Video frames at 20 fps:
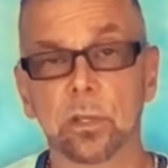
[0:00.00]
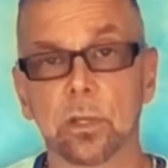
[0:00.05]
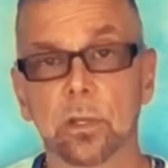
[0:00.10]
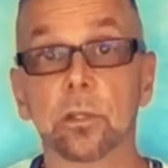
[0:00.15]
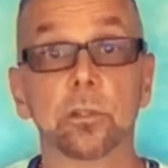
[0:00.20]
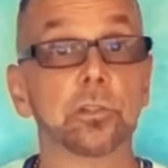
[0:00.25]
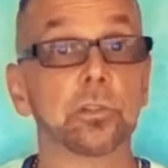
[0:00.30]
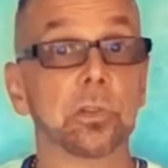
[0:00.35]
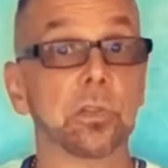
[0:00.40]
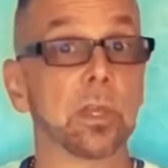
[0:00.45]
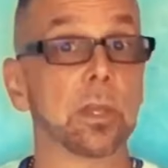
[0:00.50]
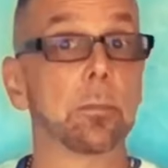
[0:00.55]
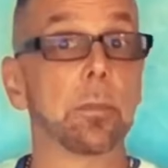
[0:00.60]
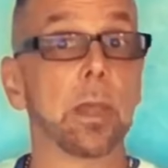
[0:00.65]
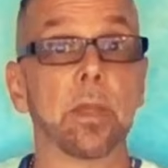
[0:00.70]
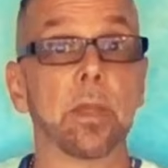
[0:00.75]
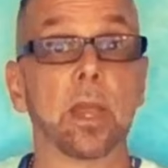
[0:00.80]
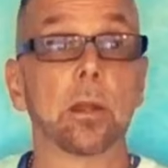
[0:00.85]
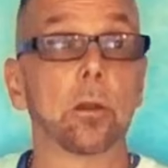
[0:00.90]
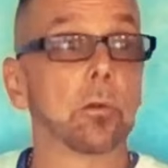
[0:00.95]
Did you think
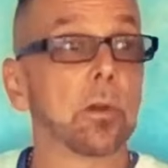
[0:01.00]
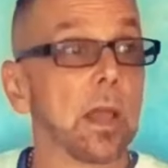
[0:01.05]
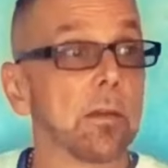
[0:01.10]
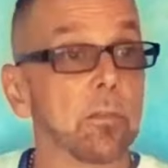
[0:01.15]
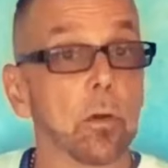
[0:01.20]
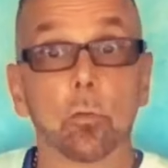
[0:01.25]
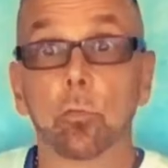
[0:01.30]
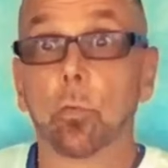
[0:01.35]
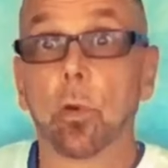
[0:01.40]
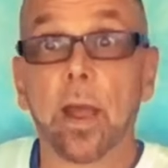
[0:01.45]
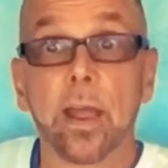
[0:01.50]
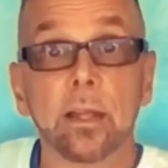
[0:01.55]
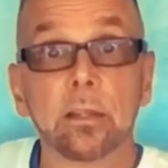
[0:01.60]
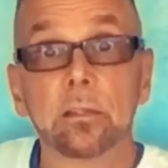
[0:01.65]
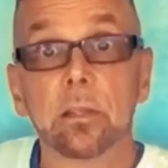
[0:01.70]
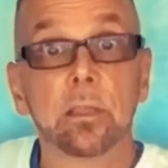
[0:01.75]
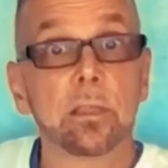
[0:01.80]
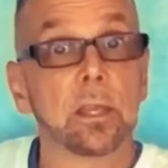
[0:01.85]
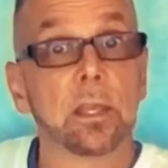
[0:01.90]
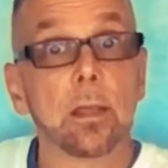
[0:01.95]
I don't have a right
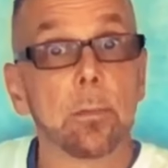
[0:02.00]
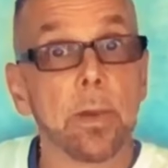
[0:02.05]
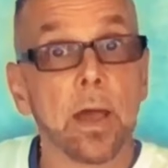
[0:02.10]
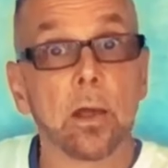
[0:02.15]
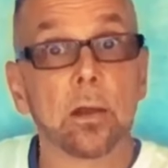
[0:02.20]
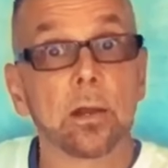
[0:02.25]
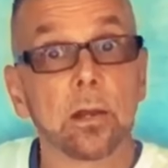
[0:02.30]
to think about